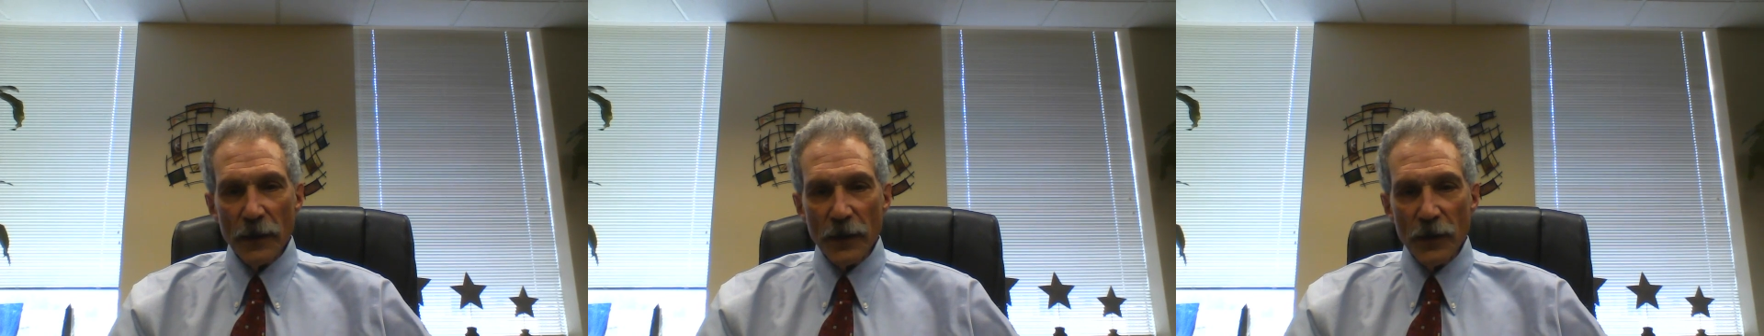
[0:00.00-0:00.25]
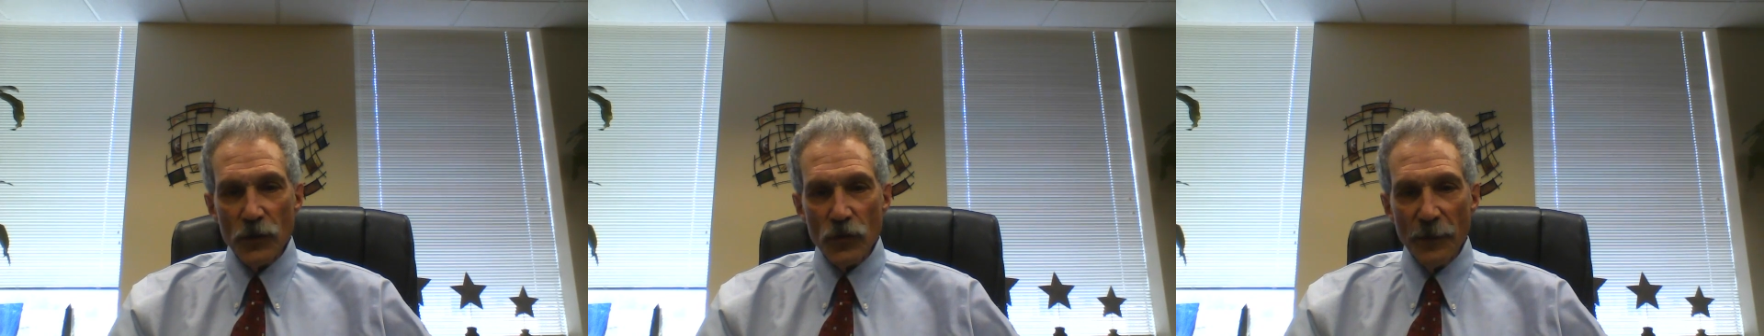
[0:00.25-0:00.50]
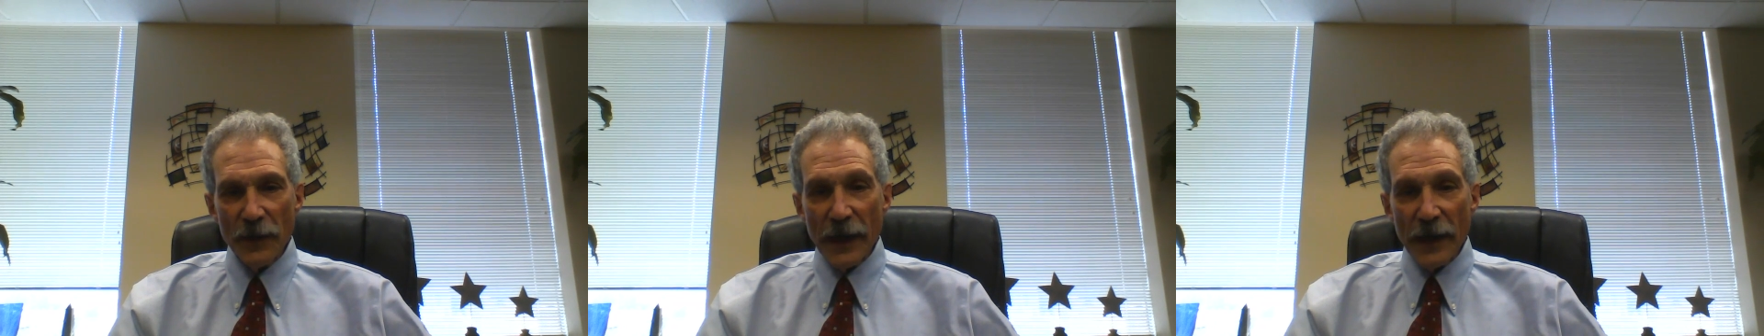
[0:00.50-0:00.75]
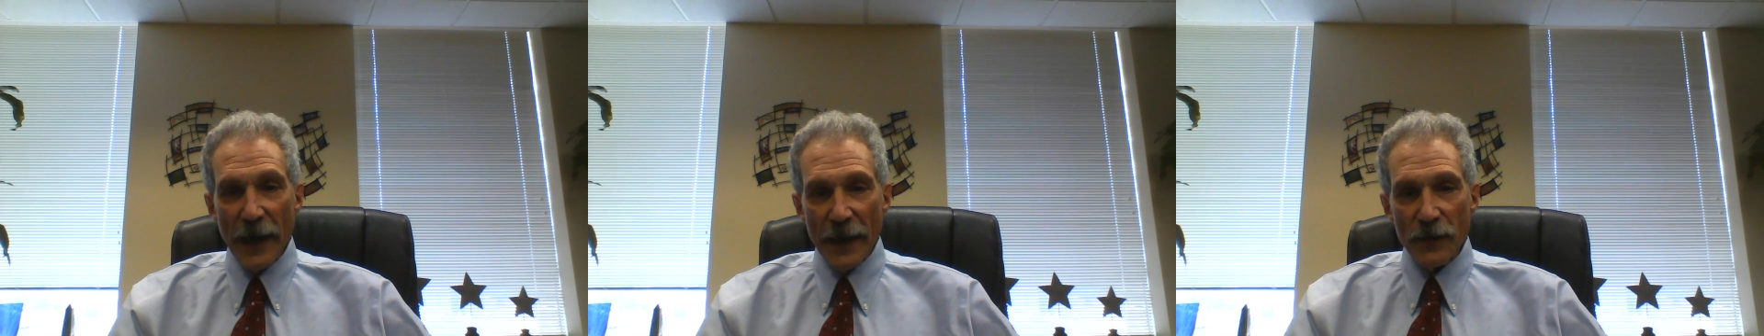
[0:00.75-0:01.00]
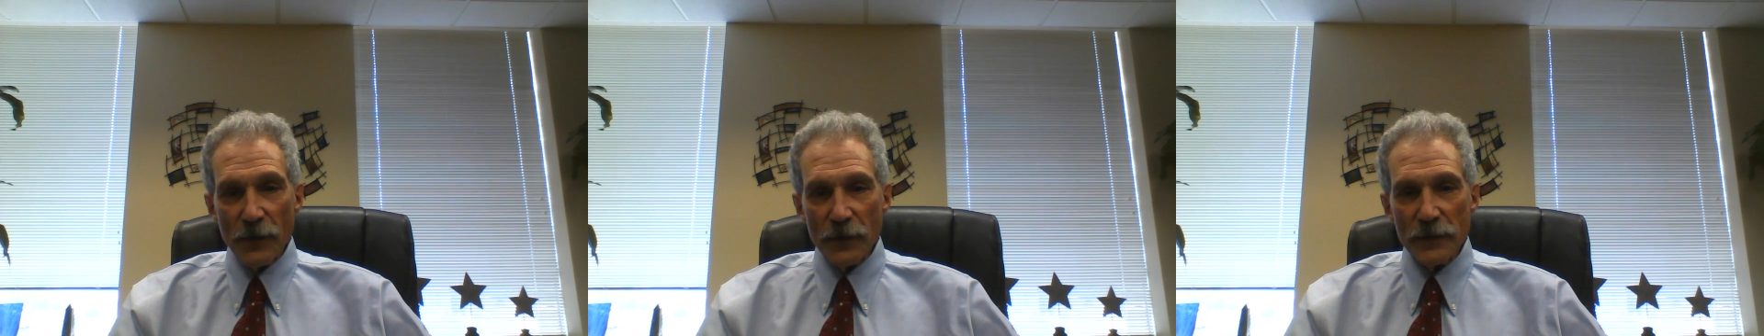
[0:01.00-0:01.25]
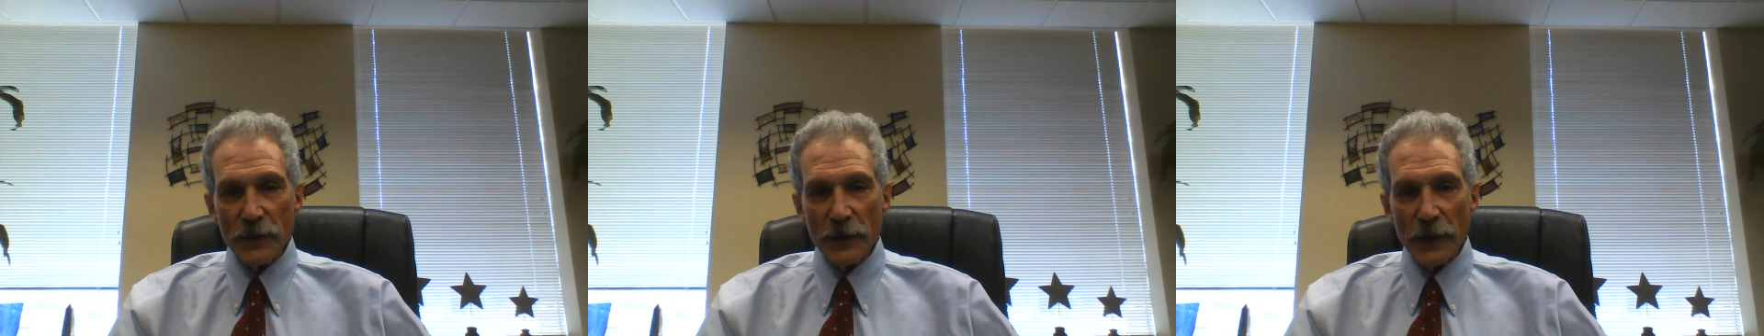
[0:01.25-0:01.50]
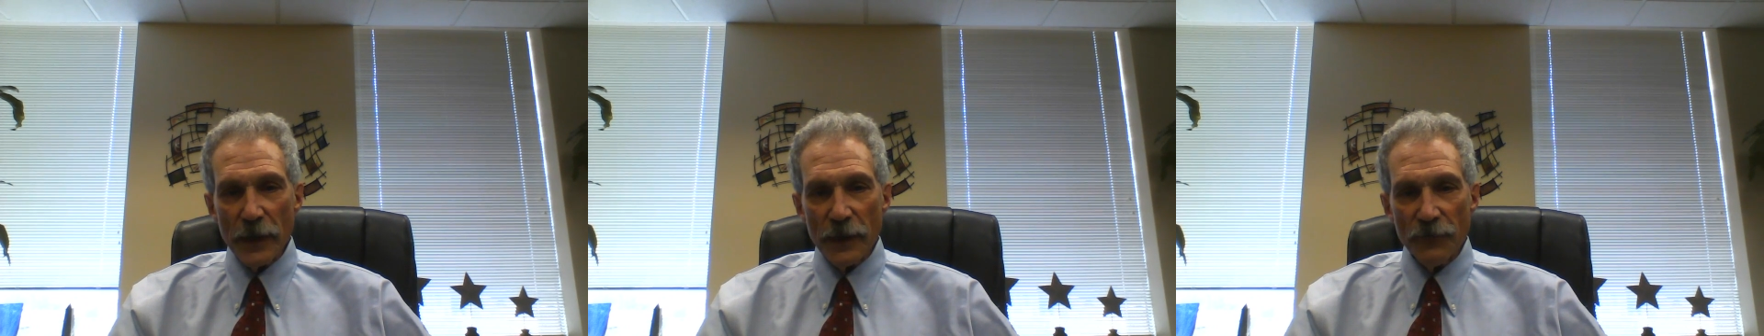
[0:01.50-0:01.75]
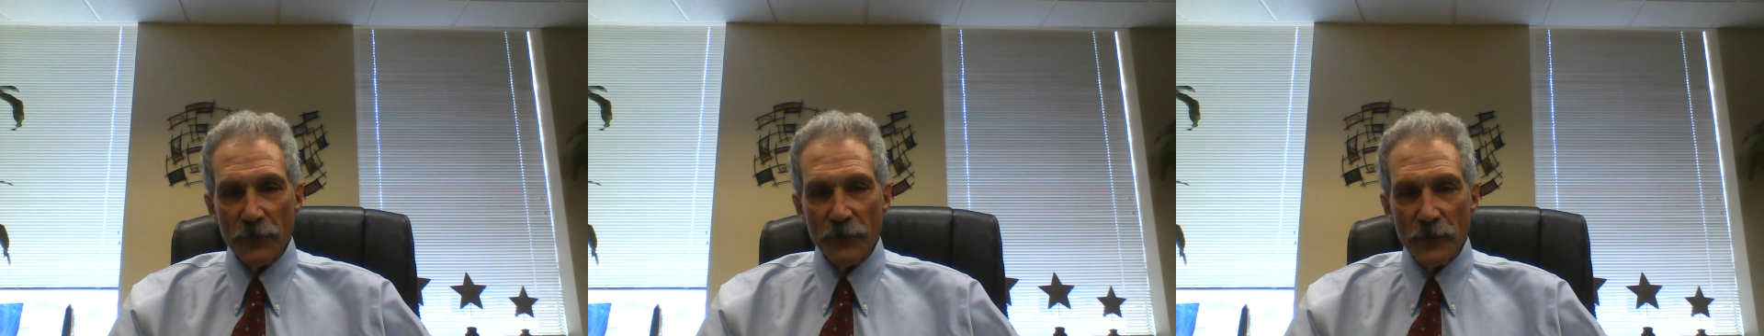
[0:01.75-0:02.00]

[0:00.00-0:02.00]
contributing editors in